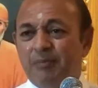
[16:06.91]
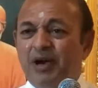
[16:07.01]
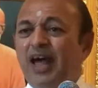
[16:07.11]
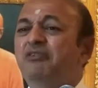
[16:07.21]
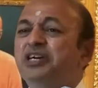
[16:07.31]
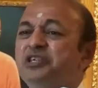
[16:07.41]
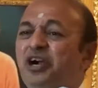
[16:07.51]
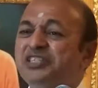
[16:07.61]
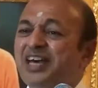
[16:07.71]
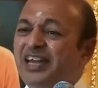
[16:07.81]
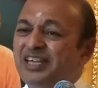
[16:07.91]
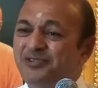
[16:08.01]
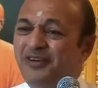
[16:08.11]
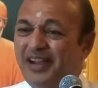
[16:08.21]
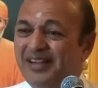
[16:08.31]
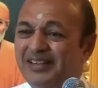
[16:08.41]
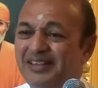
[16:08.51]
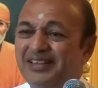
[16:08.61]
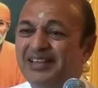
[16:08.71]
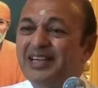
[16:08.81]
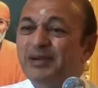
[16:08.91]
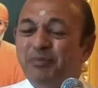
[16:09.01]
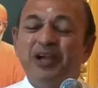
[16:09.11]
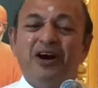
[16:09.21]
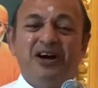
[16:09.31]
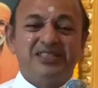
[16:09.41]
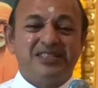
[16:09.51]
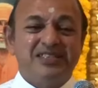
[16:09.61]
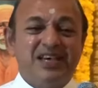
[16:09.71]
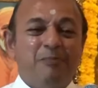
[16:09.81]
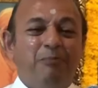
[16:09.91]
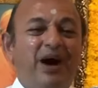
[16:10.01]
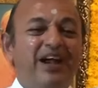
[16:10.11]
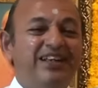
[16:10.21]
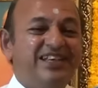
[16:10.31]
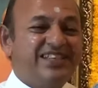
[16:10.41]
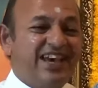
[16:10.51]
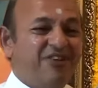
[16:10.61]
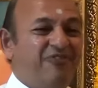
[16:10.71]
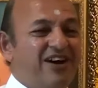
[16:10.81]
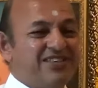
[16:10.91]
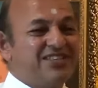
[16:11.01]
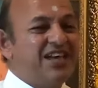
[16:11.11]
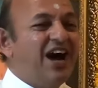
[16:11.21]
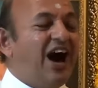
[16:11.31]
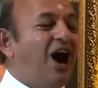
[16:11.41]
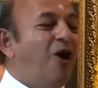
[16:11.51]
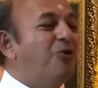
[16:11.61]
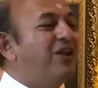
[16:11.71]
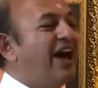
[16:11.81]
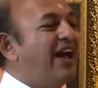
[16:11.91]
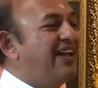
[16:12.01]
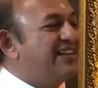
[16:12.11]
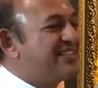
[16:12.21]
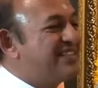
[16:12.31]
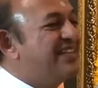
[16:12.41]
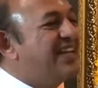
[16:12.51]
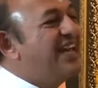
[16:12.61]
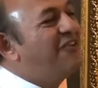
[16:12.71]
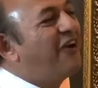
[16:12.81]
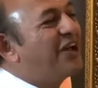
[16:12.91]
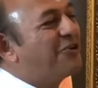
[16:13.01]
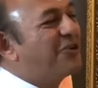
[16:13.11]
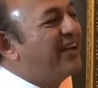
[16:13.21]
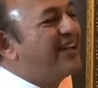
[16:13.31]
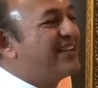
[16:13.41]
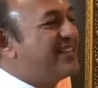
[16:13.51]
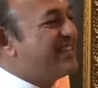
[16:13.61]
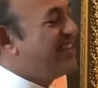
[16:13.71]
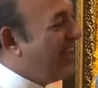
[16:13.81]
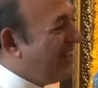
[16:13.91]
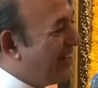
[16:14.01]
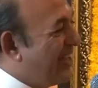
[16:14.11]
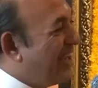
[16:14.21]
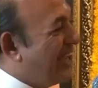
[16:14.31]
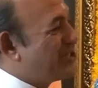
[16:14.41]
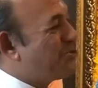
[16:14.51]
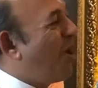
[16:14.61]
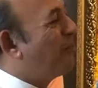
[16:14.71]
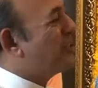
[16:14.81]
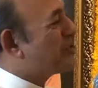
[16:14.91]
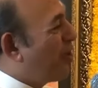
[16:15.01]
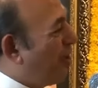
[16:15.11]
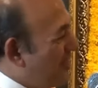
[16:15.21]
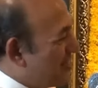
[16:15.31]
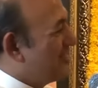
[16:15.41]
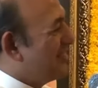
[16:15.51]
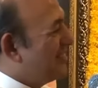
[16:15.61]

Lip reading: But I was not satisfied. Because my desire was, how nice if I could get seat in Swami's college.